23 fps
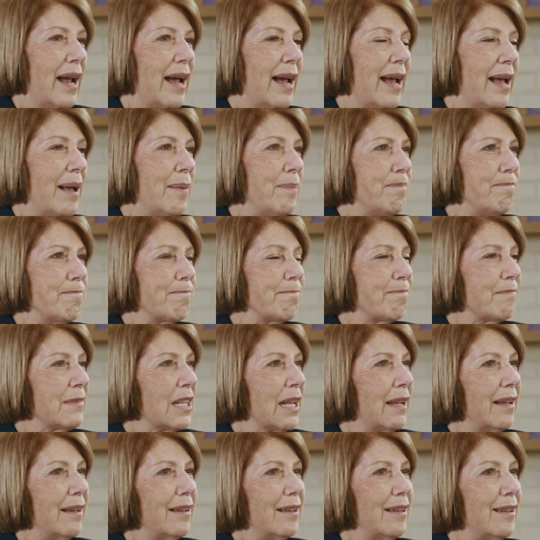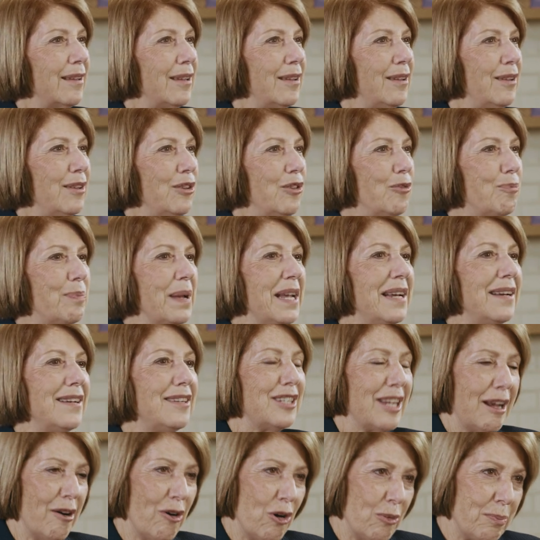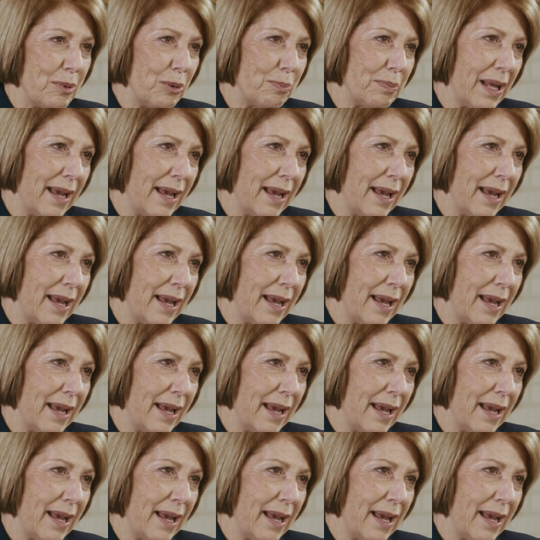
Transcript: been in terrible